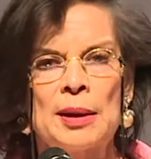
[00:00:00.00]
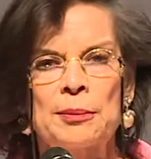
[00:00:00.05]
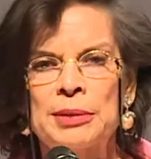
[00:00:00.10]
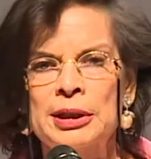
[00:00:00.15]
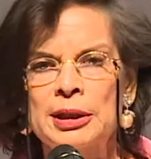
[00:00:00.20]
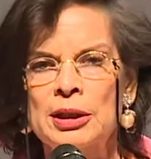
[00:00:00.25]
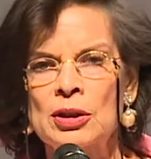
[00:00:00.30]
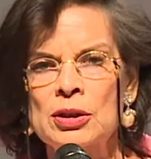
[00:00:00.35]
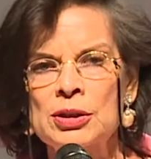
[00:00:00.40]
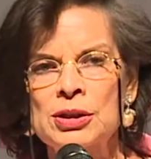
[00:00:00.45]

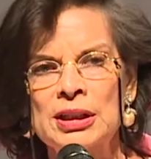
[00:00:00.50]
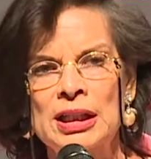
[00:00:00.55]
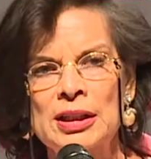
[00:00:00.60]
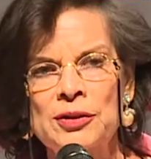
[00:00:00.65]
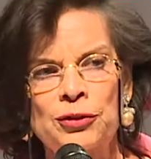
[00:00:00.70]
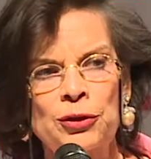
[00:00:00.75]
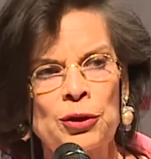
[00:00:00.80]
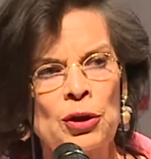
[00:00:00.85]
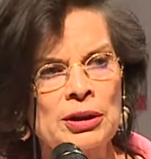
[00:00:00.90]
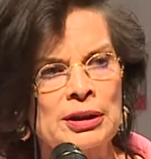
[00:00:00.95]
because they
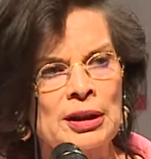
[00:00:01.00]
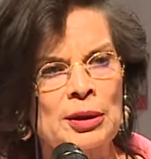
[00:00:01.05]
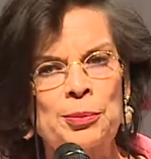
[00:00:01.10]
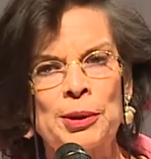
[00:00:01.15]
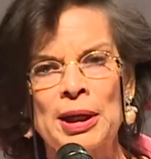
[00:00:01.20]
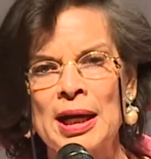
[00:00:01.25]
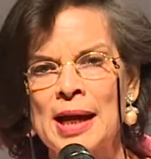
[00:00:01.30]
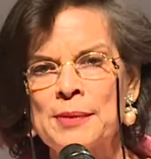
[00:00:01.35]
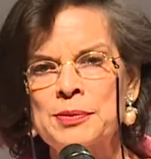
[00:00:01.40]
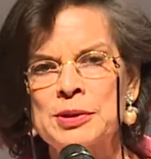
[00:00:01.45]
thought that
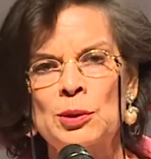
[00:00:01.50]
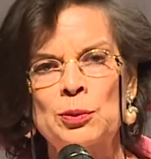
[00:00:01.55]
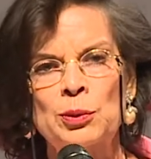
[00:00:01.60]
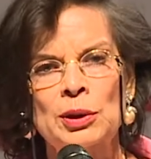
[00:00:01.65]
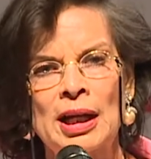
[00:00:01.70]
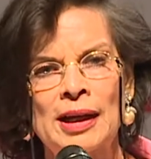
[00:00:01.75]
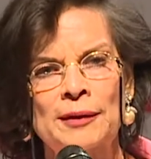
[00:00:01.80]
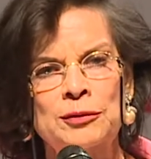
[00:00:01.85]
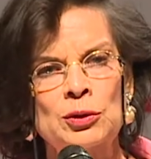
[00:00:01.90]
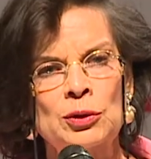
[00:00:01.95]
perhaps they
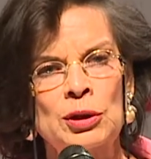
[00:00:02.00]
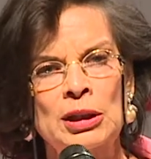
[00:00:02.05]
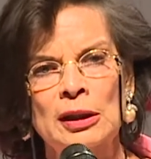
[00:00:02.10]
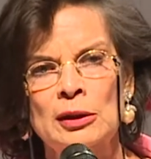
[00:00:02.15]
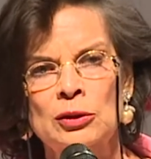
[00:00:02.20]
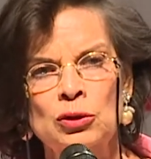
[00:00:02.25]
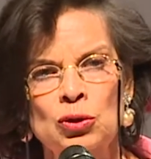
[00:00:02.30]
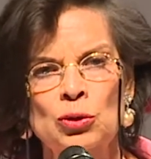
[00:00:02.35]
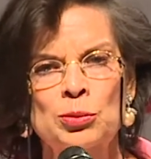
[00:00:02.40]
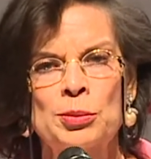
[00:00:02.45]
will have to
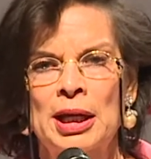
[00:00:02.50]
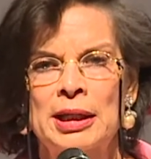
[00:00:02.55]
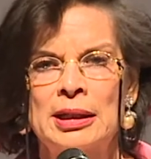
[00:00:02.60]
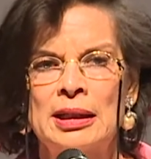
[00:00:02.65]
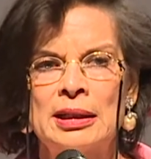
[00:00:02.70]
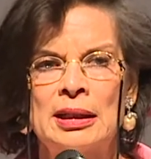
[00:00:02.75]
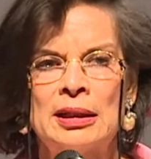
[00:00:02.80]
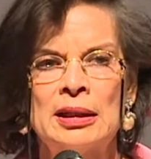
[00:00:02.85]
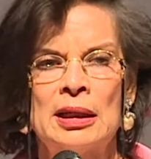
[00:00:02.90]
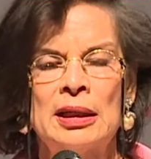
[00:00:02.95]
kill too
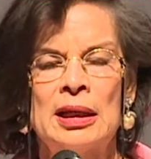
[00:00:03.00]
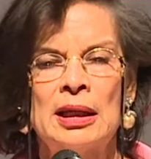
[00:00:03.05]
many,